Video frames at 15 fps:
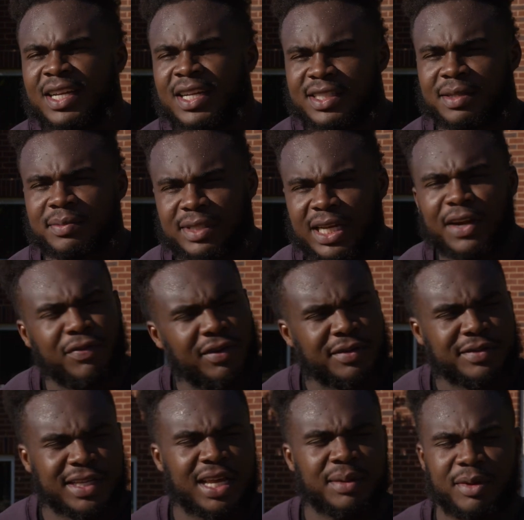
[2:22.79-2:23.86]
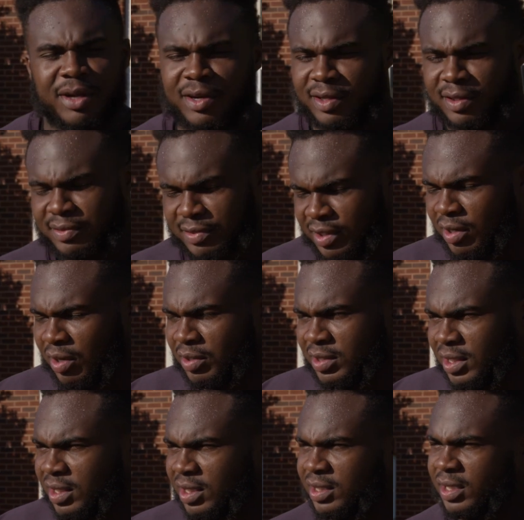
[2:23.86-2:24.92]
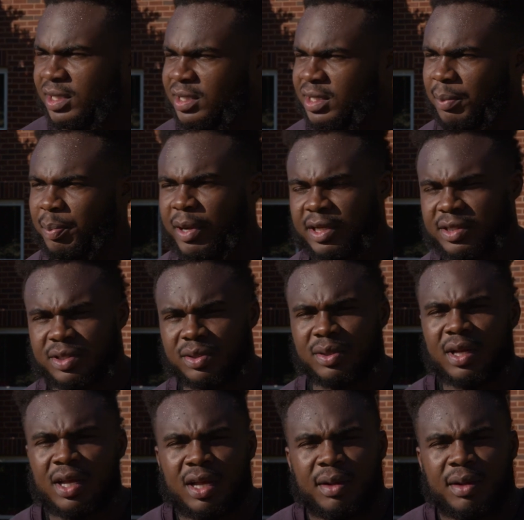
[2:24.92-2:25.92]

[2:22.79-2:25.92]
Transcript: some tape from the same year to compare to.